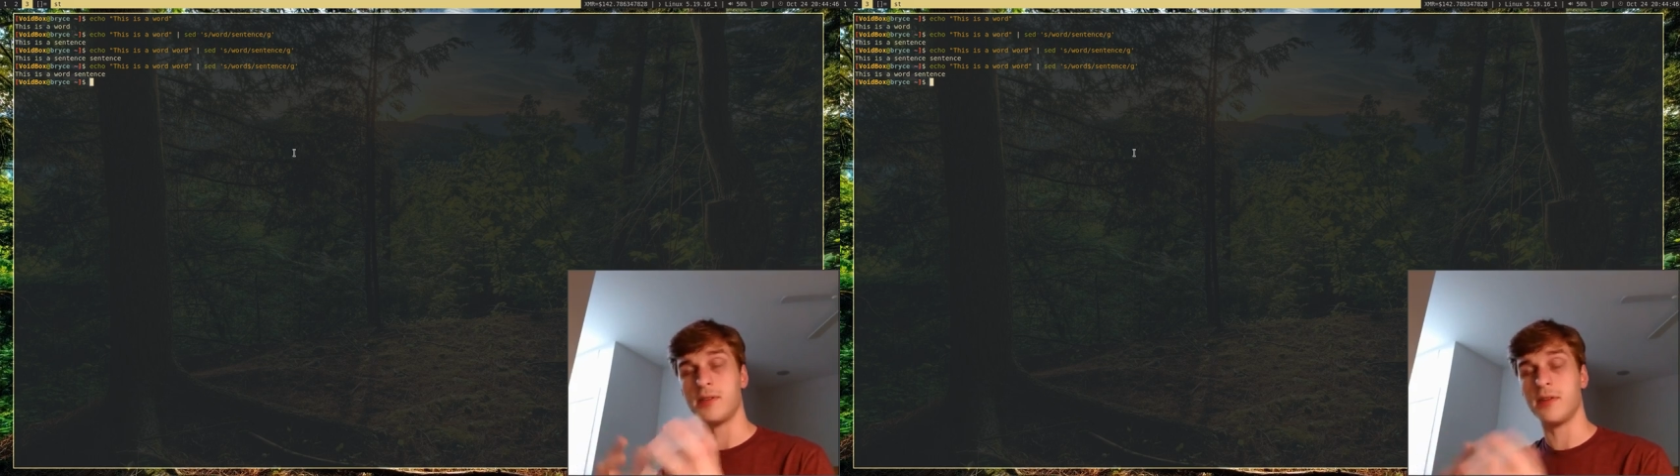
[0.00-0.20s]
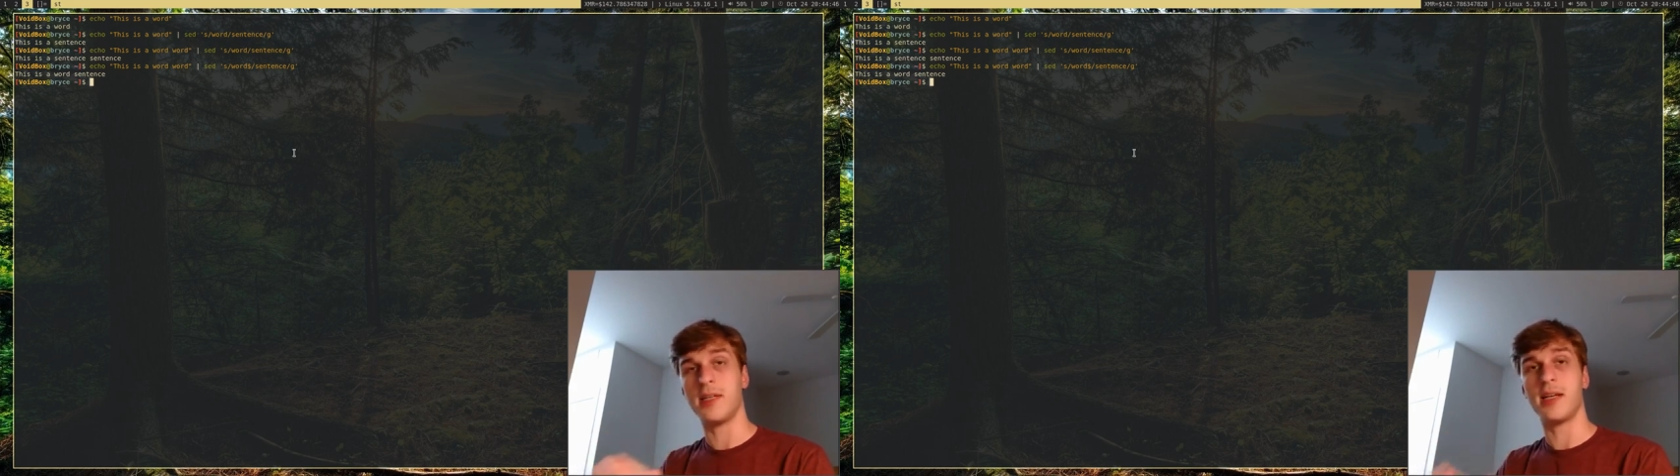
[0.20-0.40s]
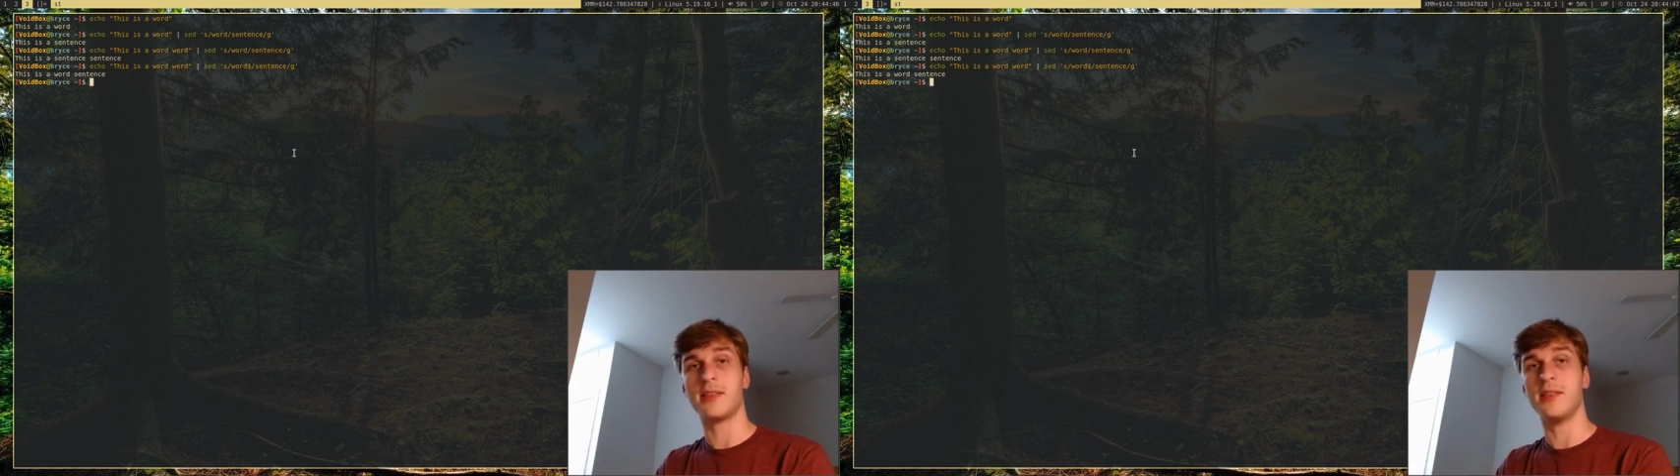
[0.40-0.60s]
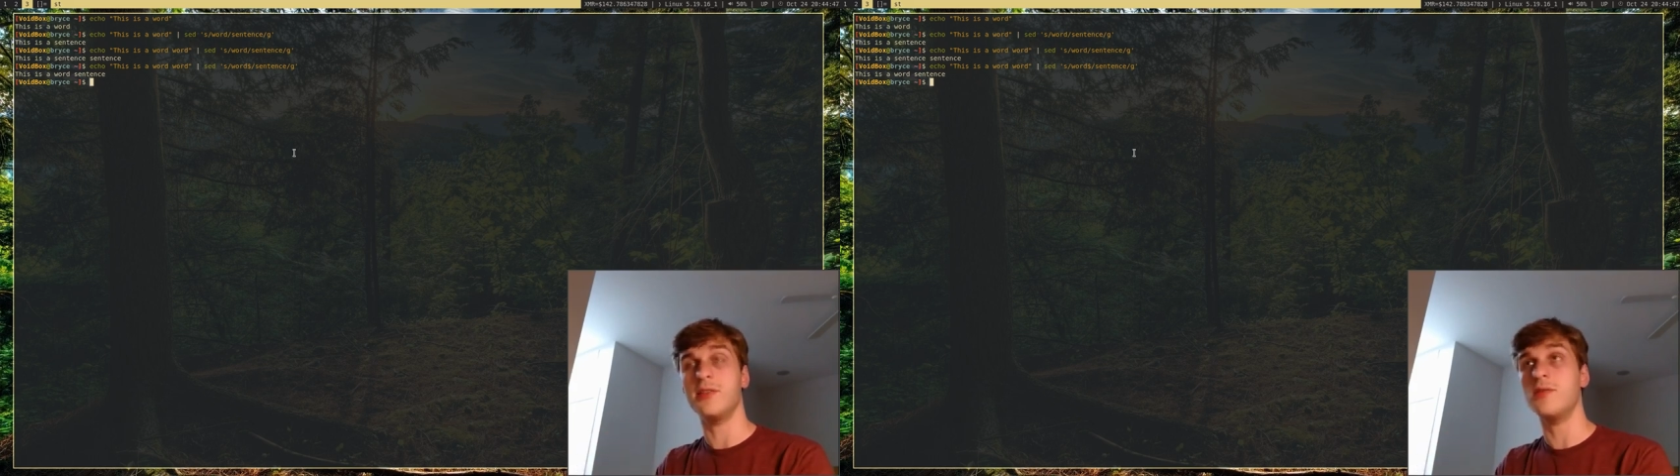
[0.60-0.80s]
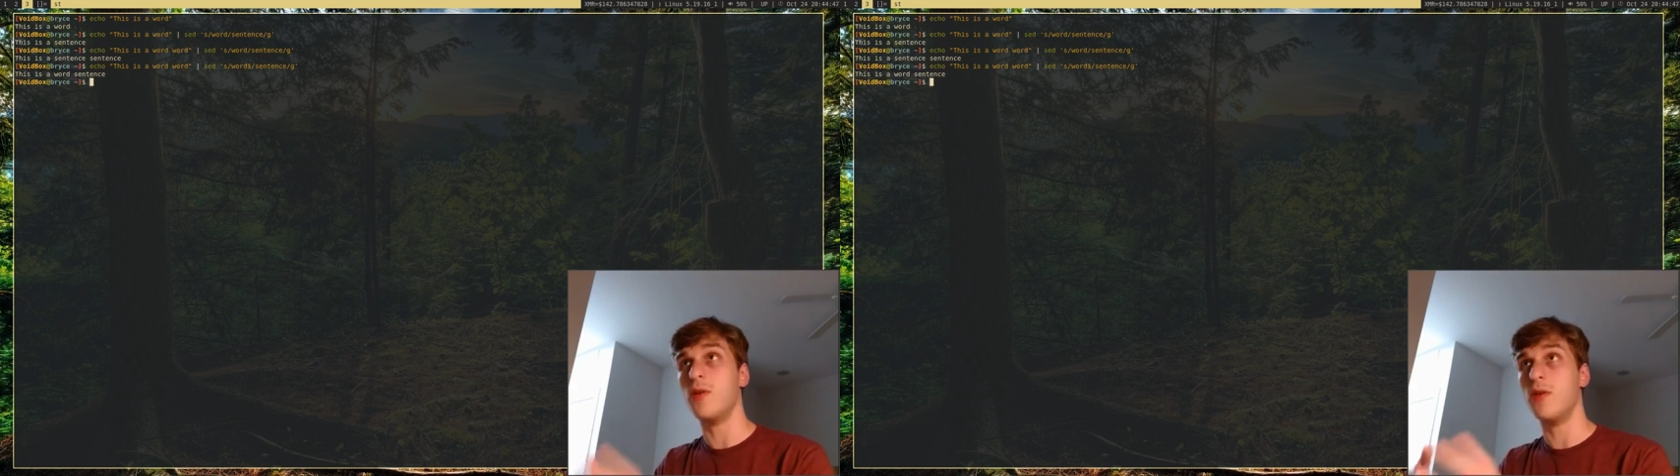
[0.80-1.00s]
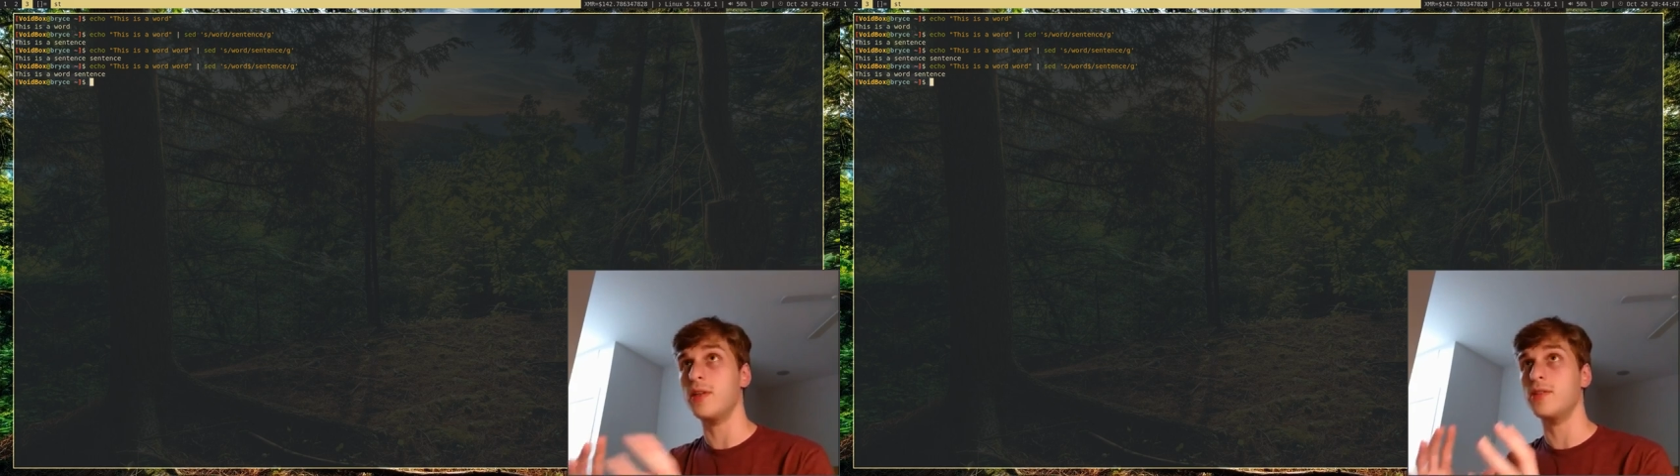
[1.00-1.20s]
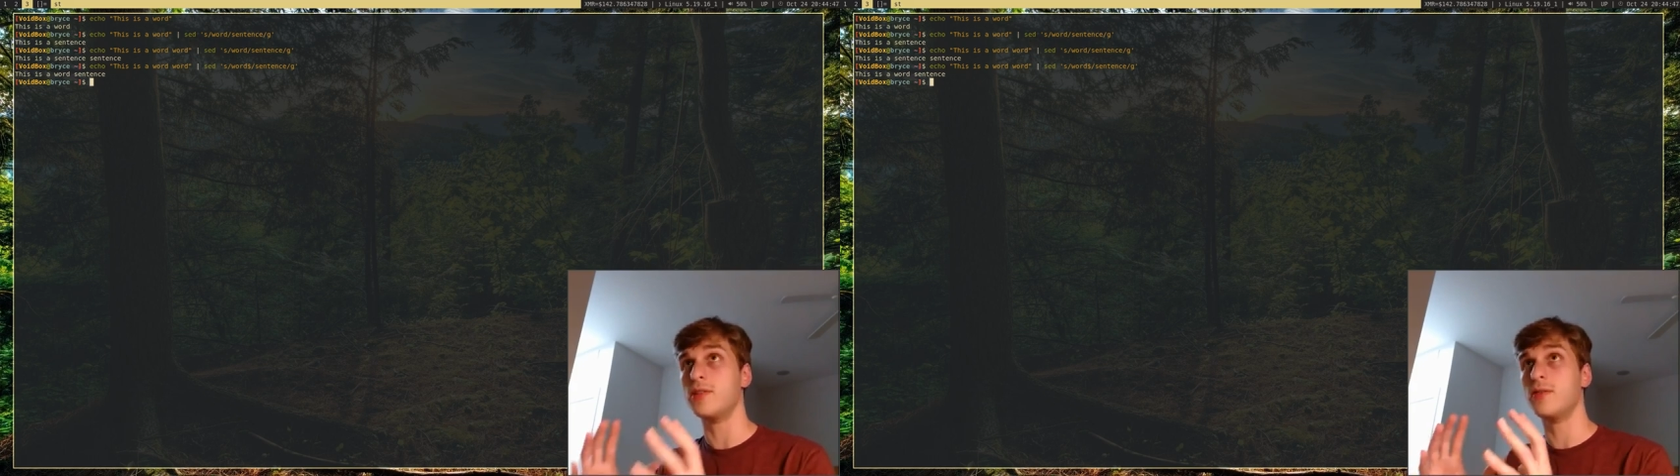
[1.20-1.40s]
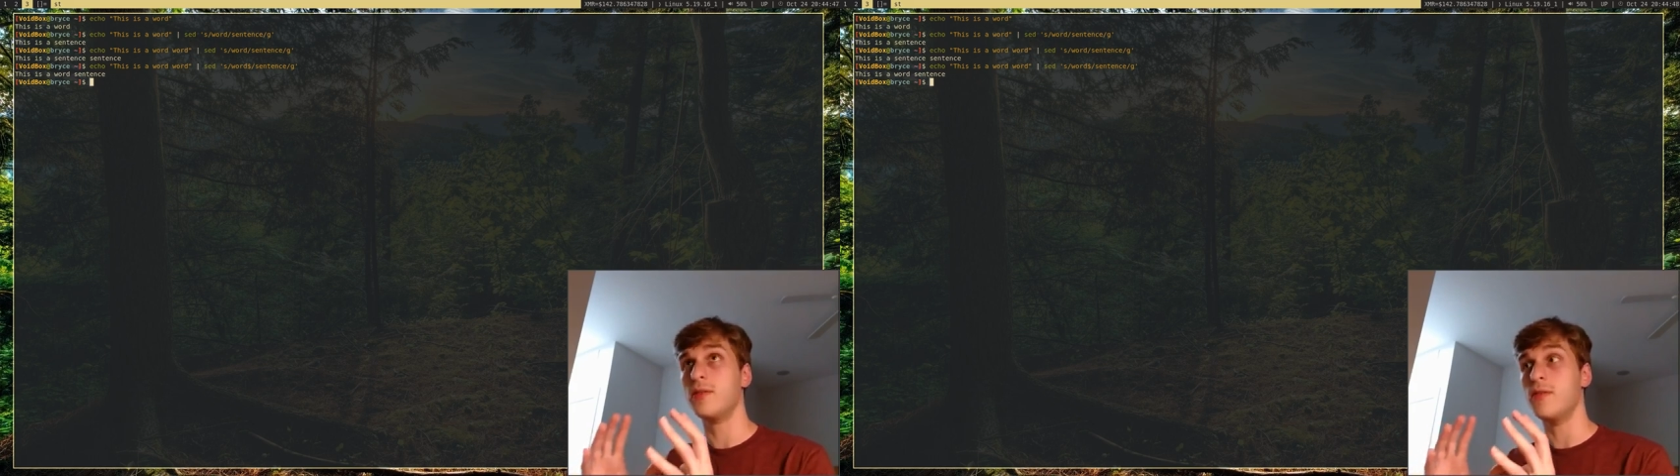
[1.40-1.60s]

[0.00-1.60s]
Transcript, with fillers: out text and do all these